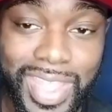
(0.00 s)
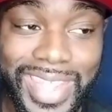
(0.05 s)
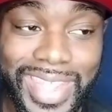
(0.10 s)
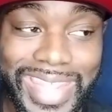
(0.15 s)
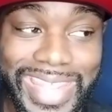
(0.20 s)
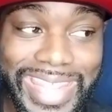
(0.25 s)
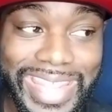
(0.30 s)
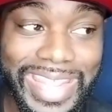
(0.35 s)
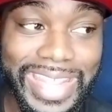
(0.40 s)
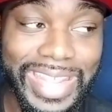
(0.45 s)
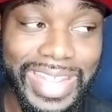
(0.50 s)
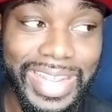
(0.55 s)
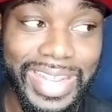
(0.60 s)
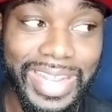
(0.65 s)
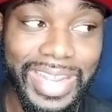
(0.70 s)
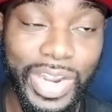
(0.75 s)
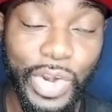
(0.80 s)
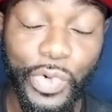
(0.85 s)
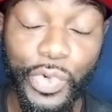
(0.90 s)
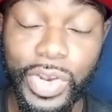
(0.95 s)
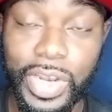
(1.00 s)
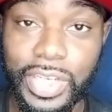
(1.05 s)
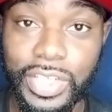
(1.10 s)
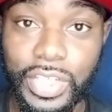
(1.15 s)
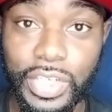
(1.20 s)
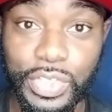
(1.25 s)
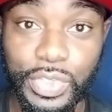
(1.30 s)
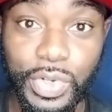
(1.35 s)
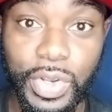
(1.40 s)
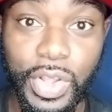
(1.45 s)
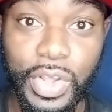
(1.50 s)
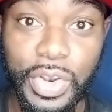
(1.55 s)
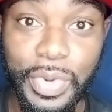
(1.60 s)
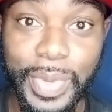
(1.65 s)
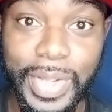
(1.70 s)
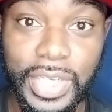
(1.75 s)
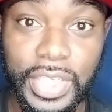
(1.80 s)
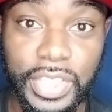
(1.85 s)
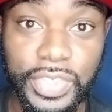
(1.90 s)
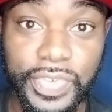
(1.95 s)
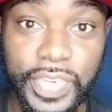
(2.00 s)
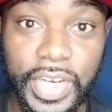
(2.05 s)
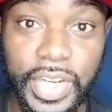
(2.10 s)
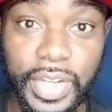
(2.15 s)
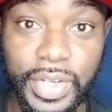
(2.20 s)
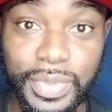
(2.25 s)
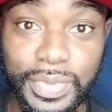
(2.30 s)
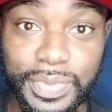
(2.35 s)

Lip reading: Yeah, I really took too long to make this video.